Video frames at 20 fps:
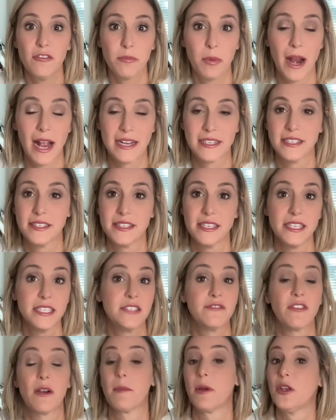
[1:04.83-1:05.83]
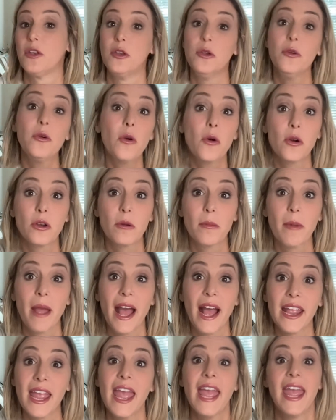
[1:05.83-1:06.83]
of practices from a new
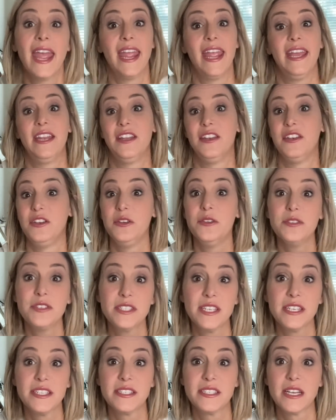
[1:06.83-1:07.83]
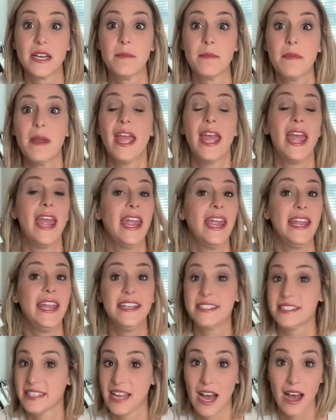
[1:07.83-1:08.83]
quarterback in a new system
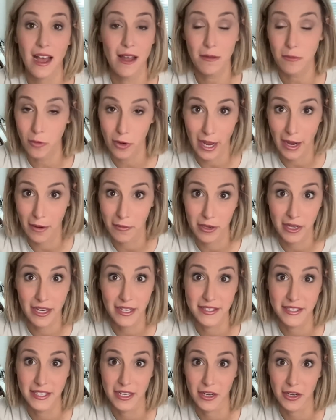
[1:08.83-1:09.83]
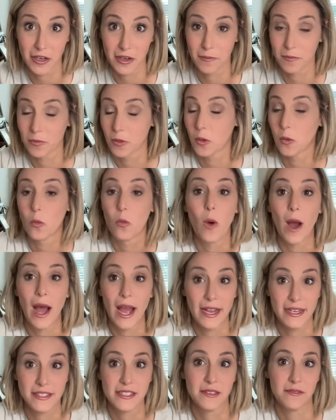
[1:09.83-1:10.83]
is not what I would consider
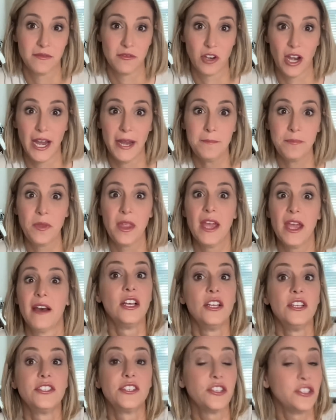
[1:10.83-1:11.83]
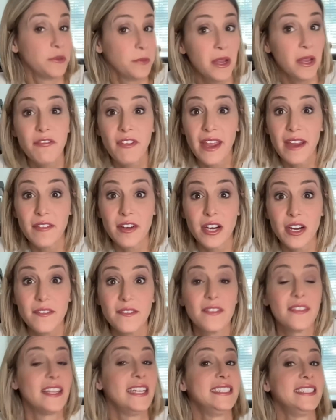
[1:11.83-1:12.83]
wise, right? So do me a favor,
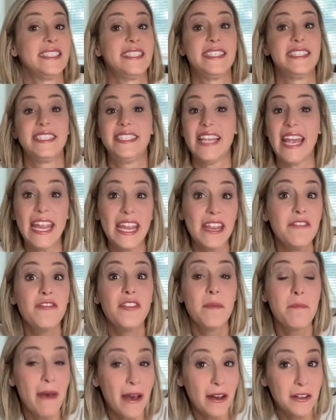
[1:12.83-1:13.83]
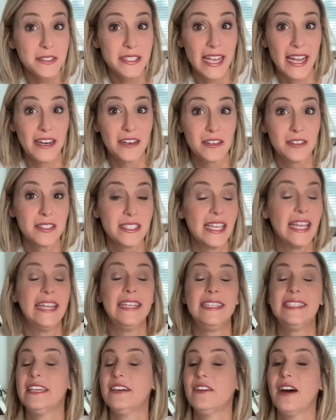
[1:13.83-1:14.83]
let's save the meltdowns
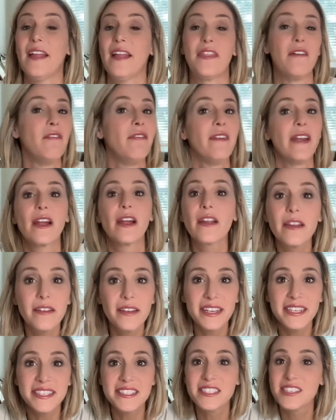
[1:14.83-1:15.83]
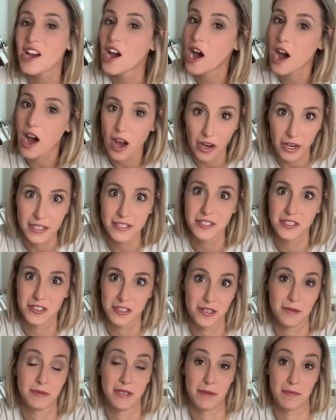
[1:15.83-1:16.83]
until at the very least August or
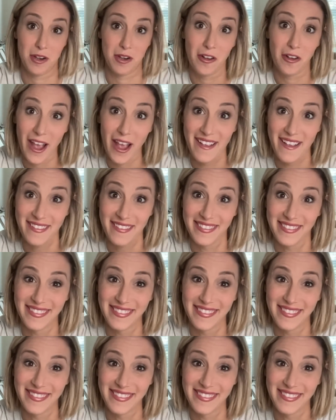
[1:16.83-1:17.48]
September, okay?